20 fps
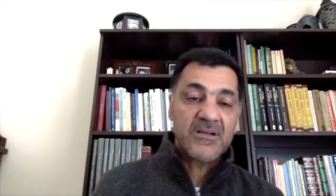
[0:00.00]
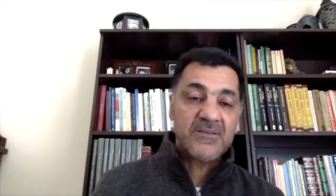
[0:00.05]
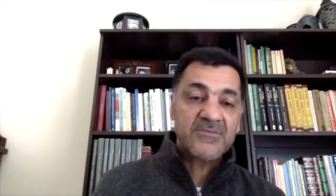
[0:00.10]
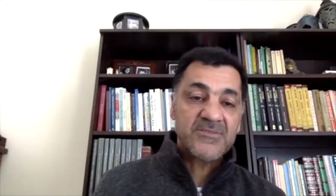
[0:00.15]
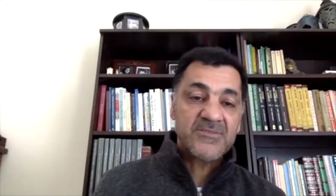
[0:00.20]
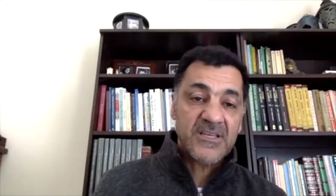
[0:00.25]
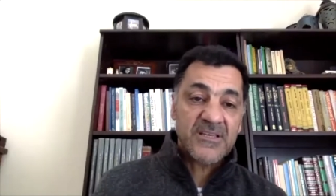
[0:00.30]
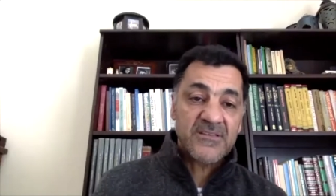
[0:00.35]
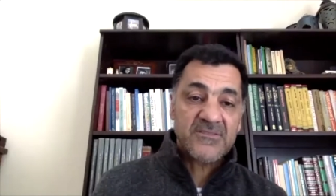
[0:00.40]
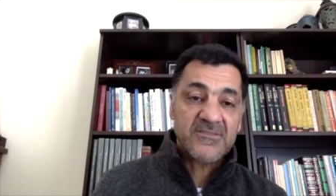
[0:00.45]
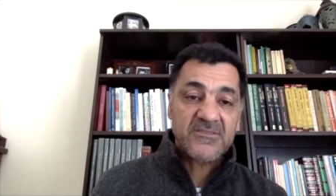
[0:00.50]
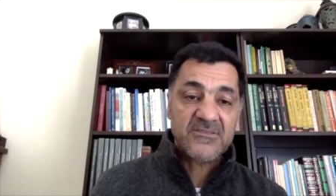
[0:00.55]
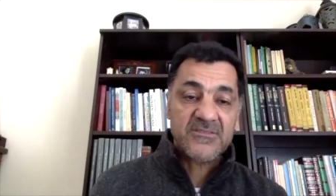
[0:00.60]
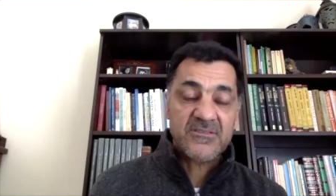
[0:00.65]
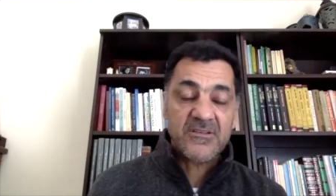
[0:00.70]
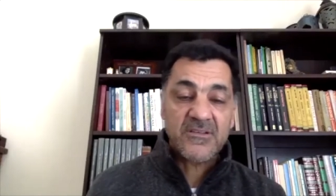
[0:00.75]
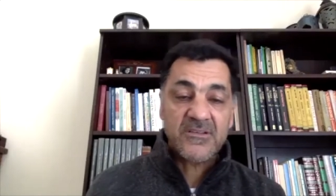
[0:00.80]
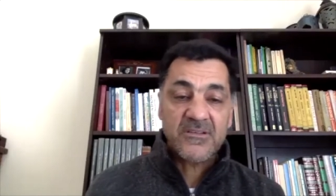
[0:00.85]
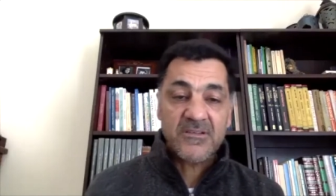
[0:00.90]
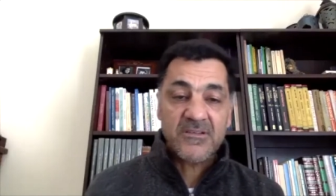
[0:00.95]
dense
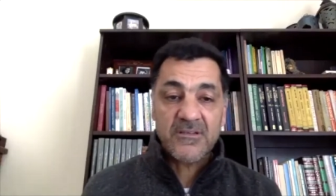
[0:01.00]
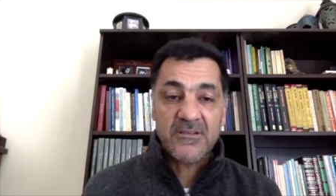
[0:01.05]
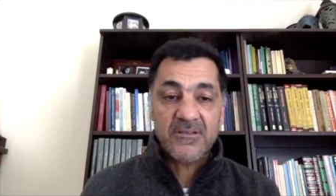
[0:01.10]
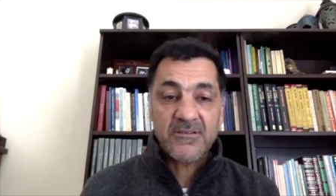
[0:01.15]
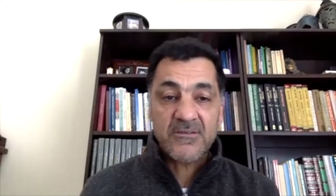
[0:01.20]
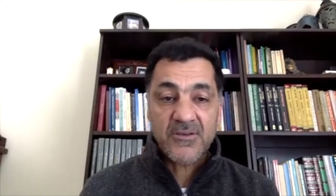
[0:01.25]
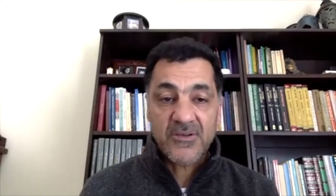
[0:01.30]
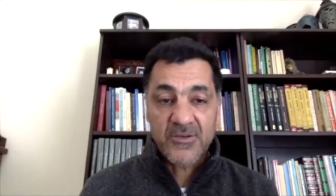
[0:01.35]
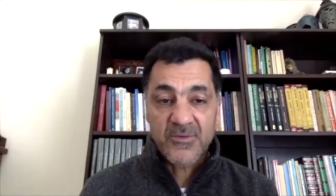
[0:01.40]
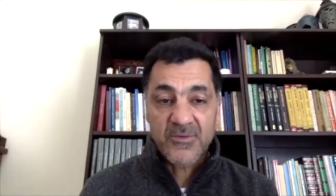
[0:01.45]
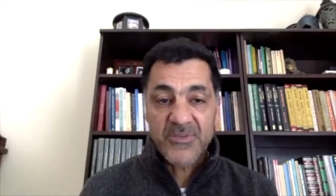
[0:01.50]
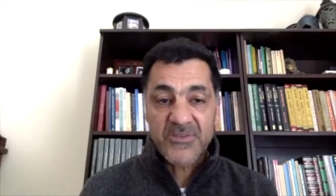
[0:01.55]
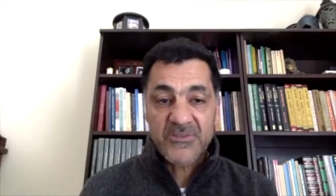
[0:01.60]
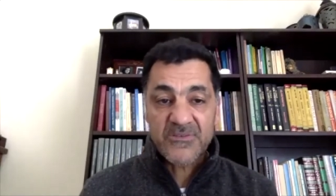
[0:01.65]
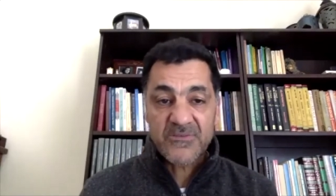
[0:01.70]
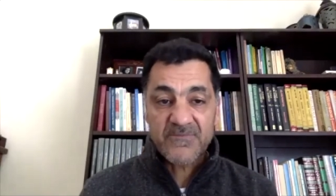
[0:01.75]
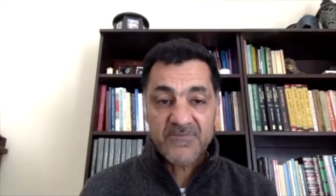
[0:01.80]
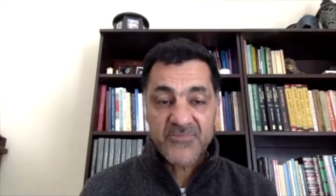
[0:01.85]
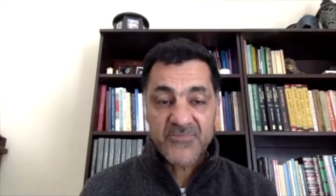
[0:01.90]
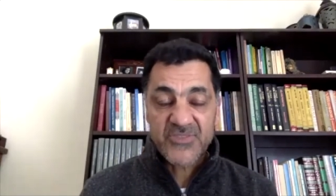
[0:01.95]

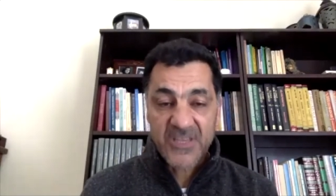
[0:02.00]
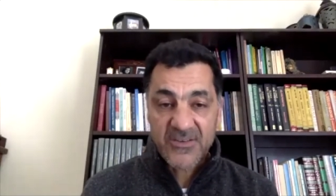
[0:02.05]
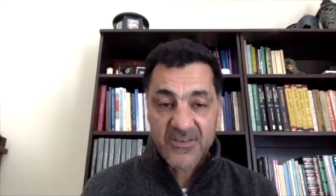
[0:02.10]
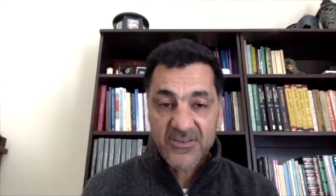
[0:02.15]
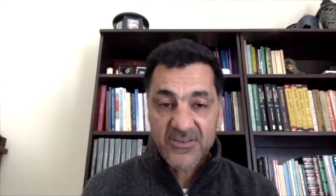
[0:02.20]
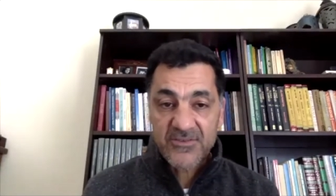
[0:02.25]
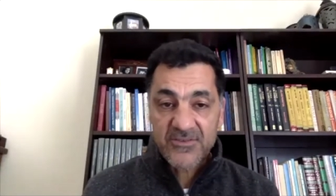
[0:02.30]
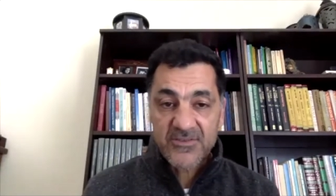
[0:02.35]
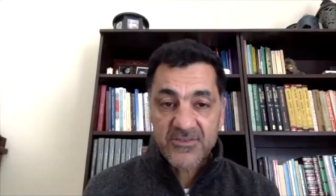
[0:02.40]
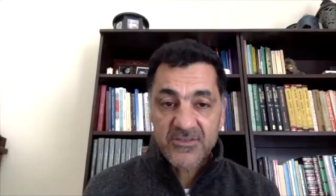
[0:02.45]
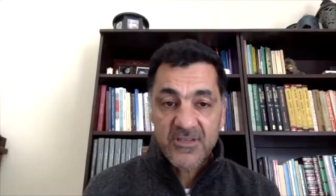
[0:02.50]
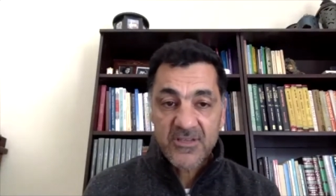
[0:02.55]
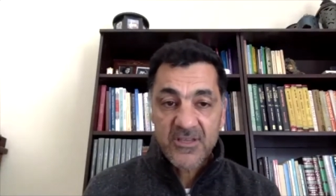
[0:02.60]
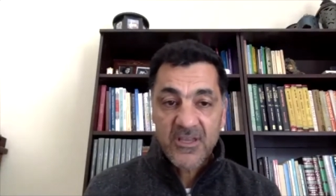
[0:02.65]
urban centers.